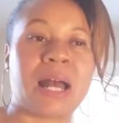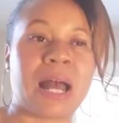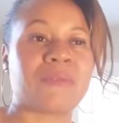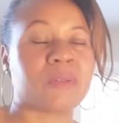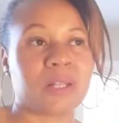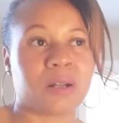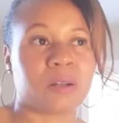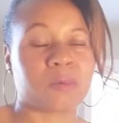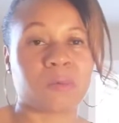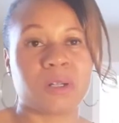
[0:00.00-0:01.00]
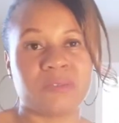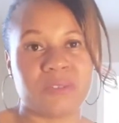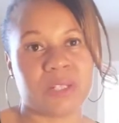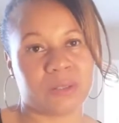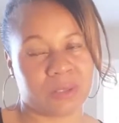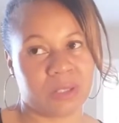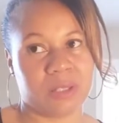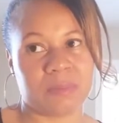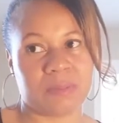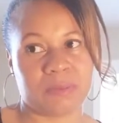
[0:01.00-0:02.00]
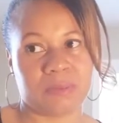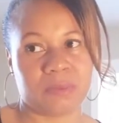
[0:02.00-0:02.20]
I've only heard one video clip